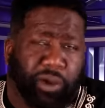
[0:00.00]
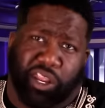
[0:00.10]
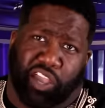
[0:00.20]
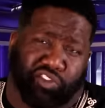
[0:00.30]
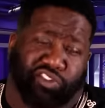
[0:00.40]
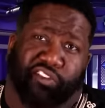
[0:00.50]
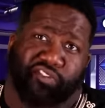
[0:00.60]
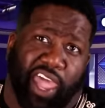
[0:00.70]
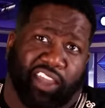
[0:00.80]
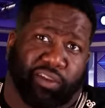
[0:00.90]
But an interesting
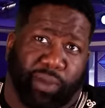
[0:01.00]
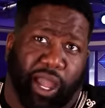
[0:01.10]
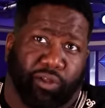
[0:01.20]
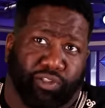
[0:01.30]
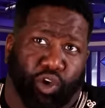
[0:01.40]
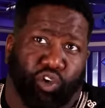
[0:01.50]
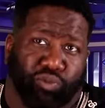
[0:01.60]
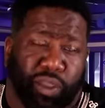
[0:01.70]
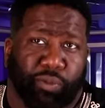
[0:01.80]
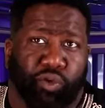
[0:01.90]
fact about
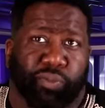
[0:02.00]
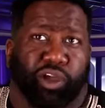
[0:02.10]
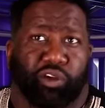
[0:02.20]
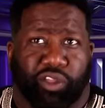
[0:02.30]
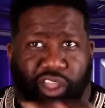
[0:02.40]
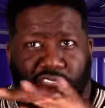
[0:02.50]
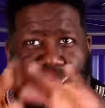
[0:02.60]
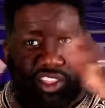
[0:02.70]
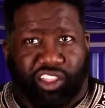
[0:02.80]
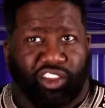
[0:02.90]
those people who build
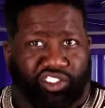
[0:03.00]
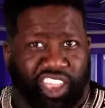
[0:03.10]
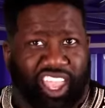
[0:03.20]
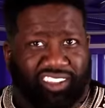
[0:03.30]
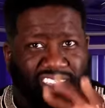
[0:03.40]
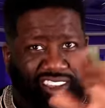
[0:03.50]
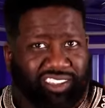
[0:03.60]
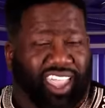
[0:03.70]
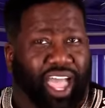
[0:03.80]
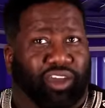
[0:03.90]
the little shanty
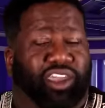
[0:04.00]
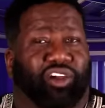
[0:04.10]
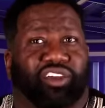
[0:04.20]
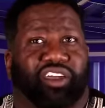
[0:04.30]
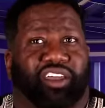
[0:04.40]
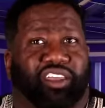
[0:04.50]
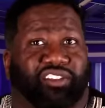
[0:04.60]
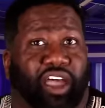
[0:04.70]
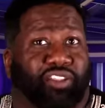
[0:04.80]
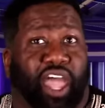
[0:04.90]
town area in
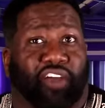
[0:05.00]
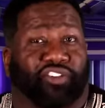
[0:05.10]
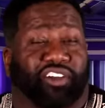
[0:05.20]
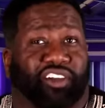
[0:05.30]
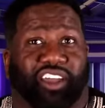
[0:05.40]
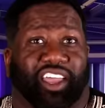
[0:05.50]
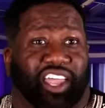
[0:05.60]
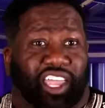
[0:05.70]
South Africa,